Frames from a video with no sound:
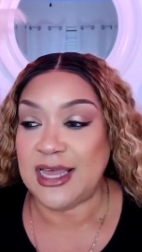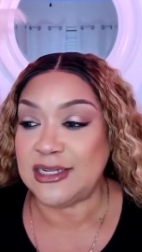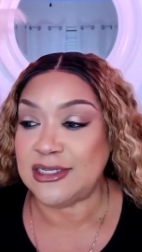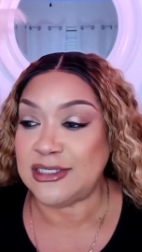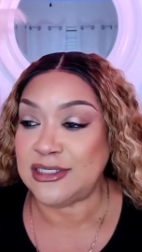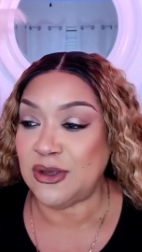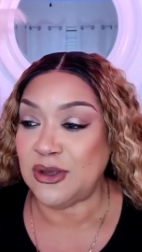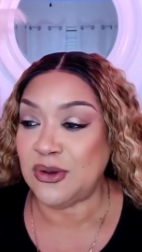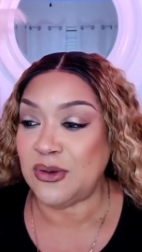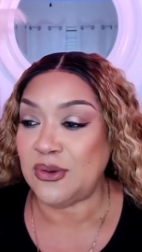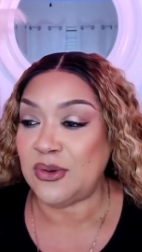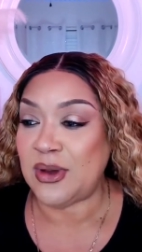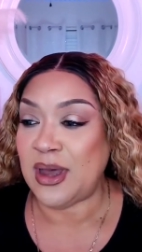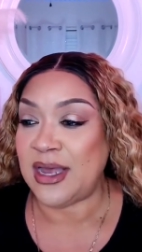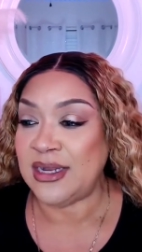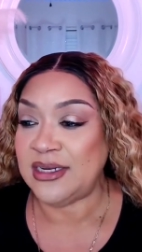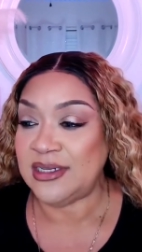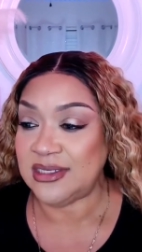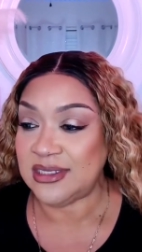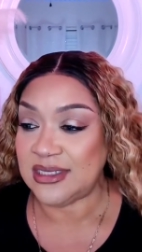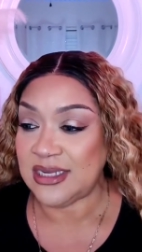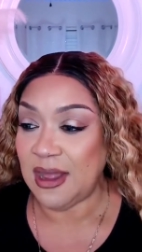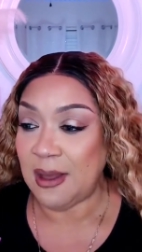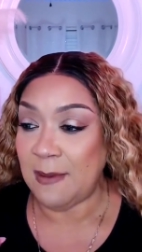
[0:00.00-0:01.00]
So I
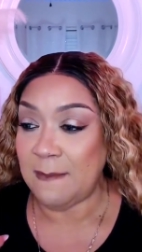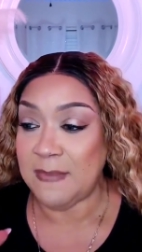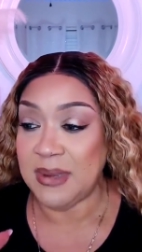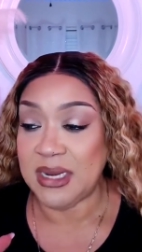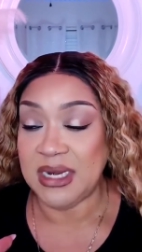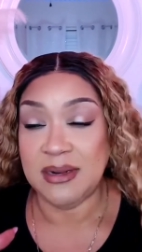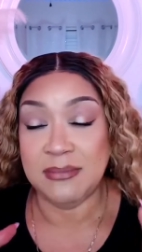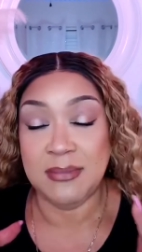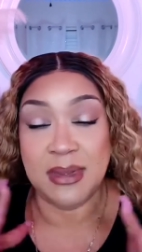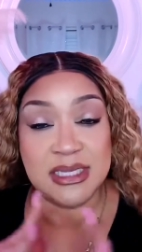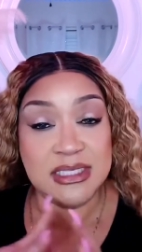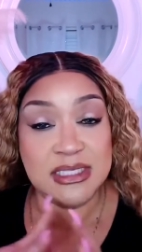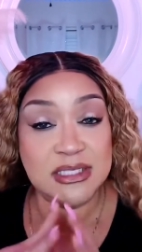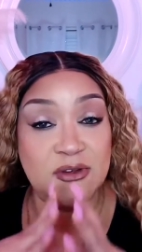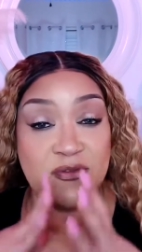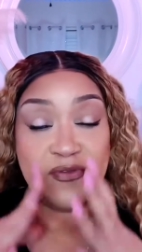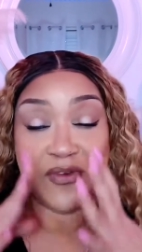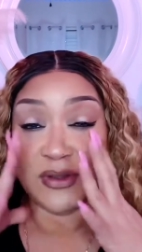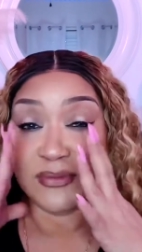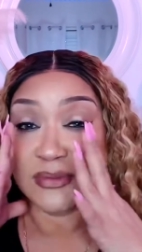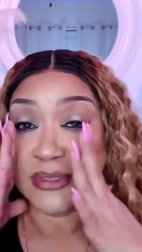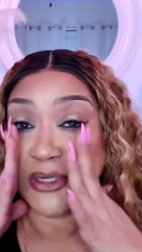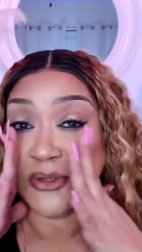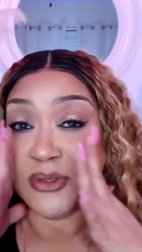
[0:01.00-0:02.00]
just stopped beating myself
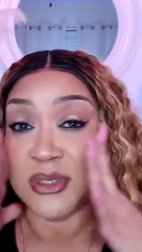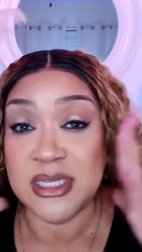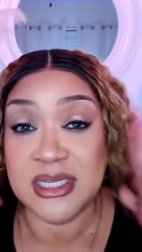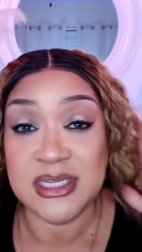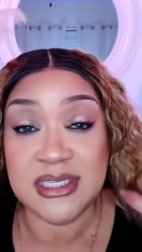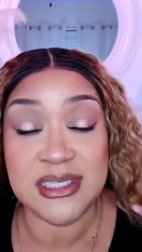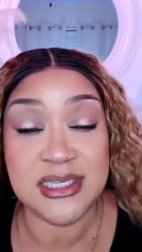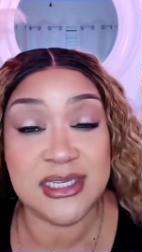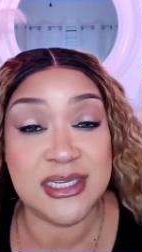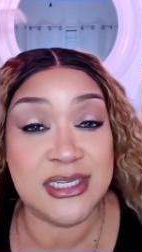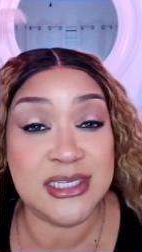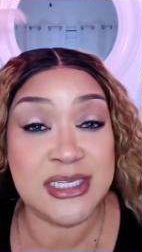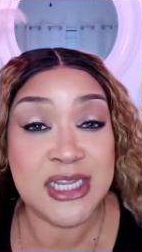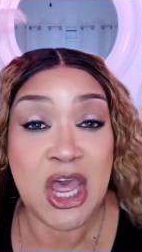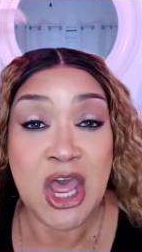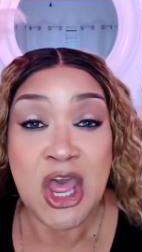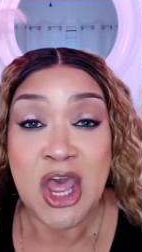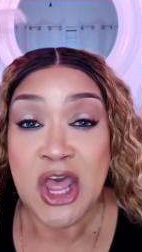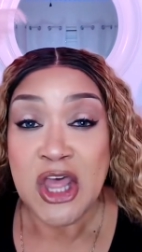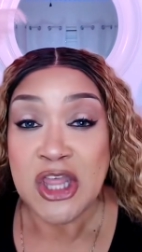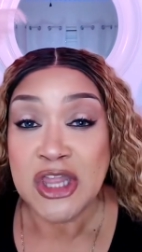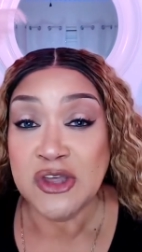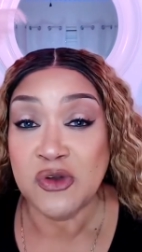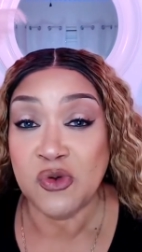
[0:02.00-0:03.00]
up. So this is
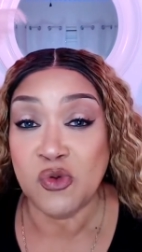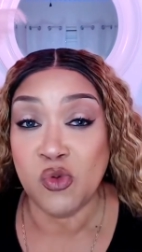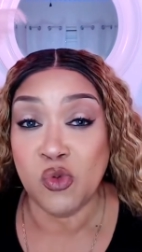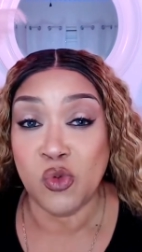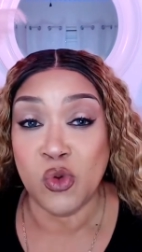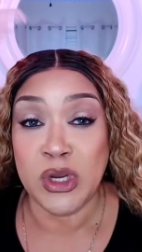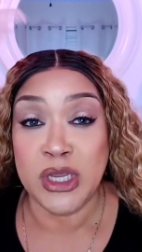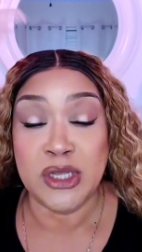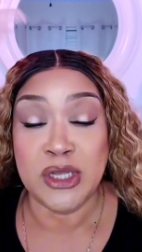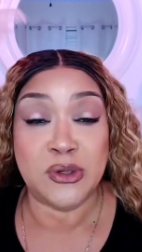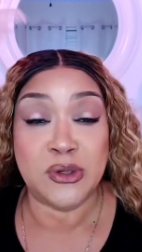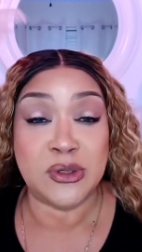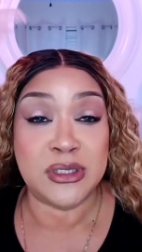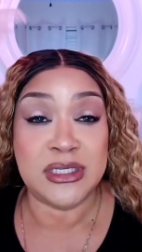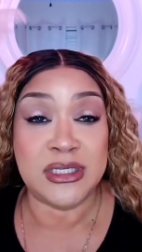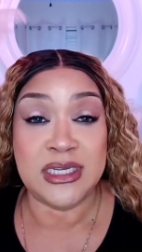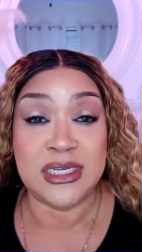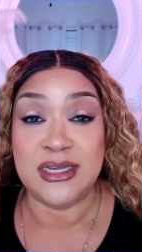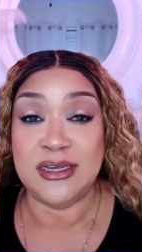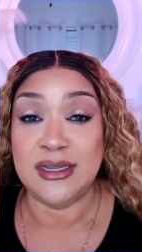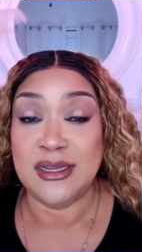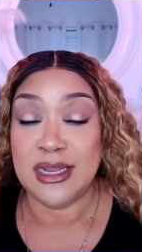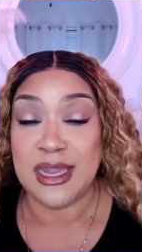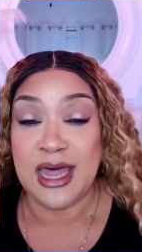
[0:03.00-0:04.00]
the real
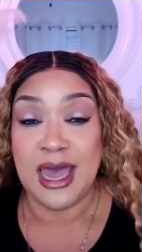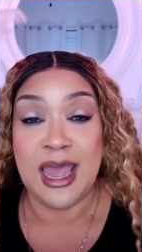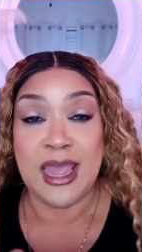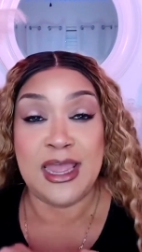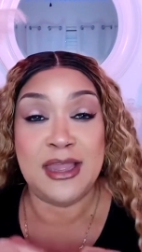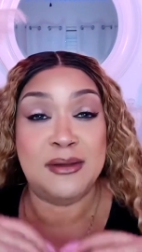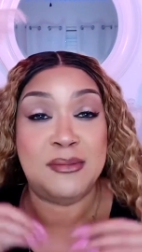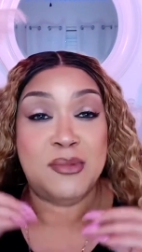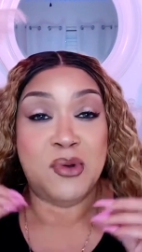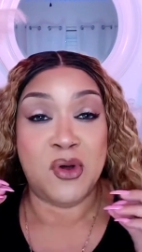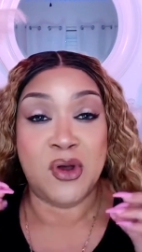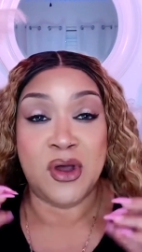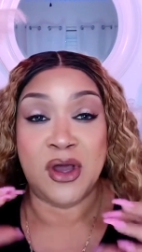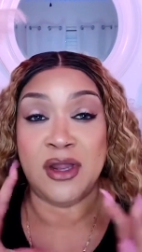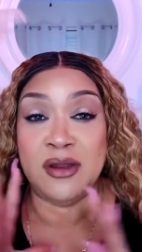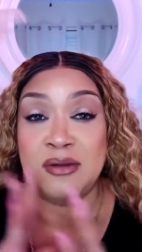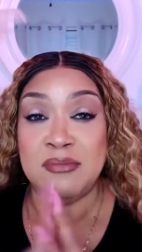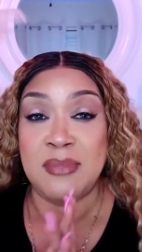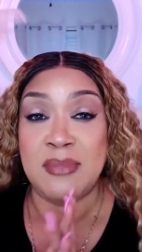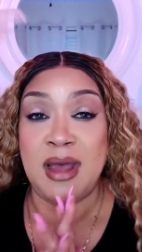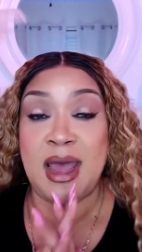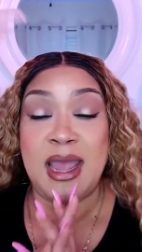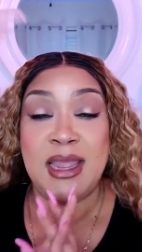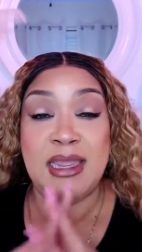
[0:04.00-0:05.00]
deal. I am on
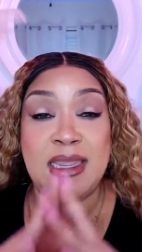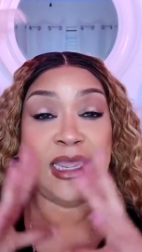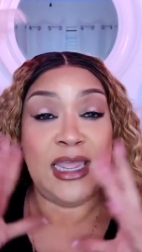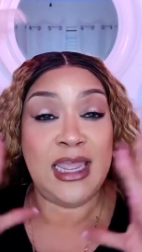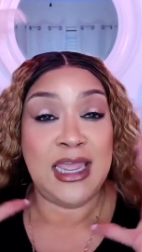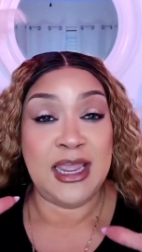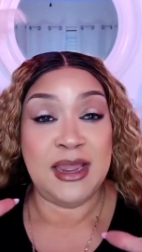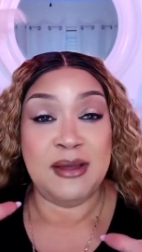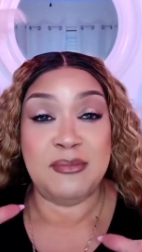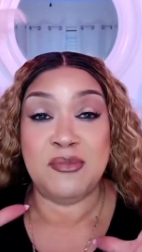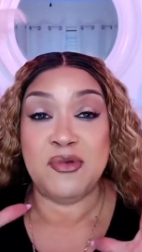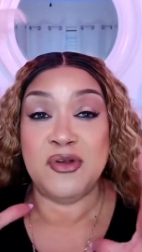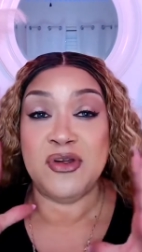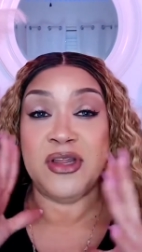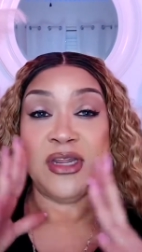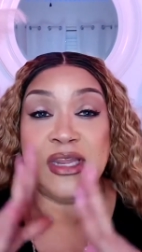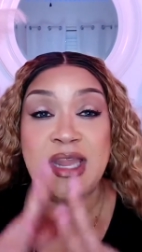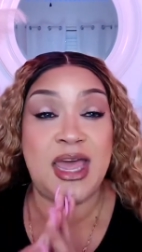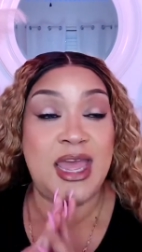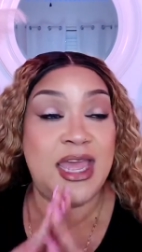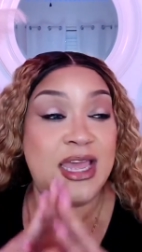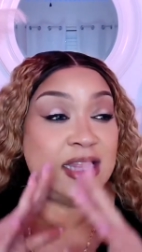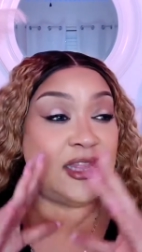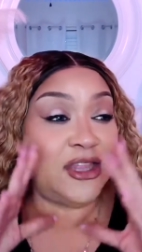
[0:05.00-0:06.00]
my camera.
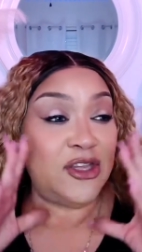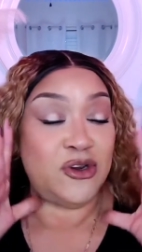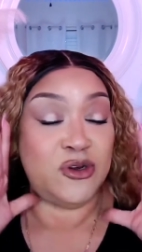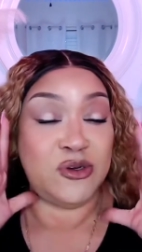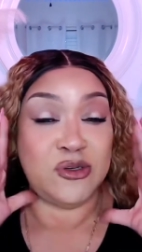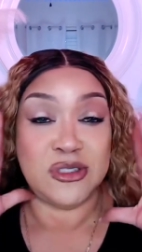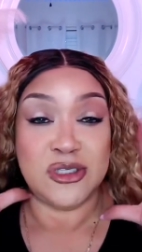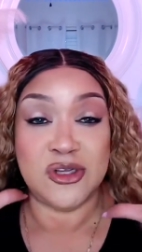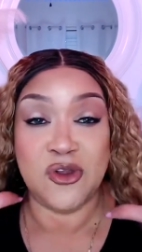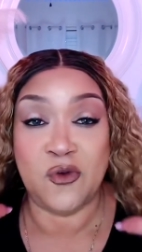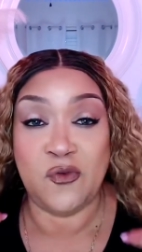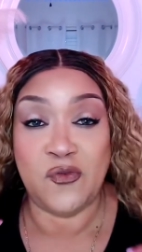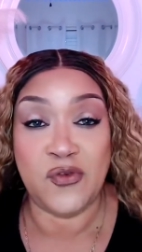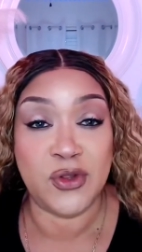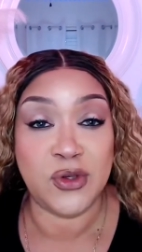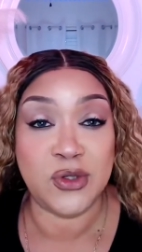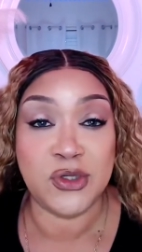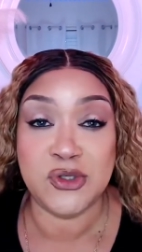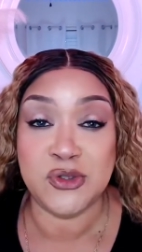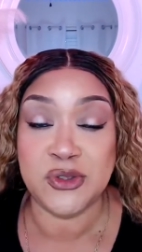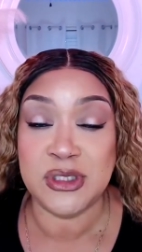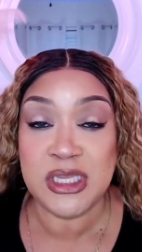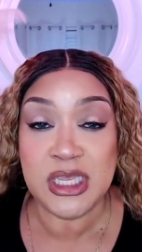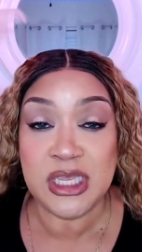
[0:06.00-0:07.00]
Like, there's no
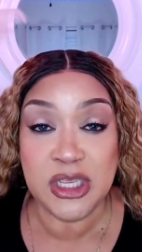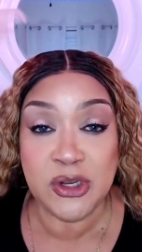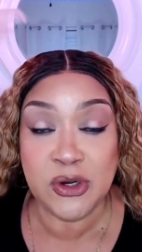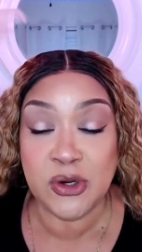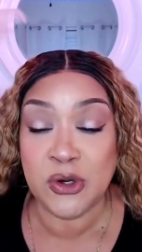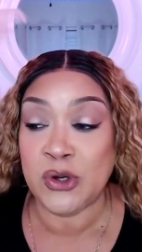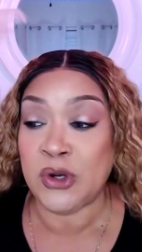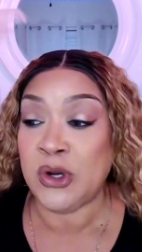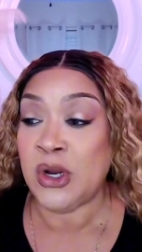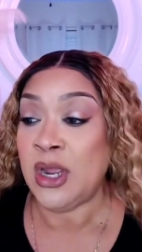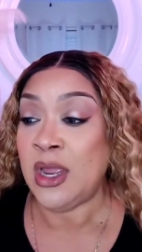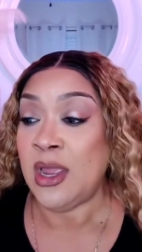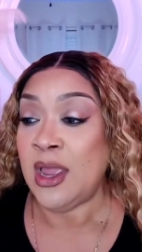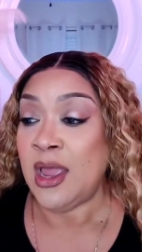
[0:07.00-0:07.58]
filters here.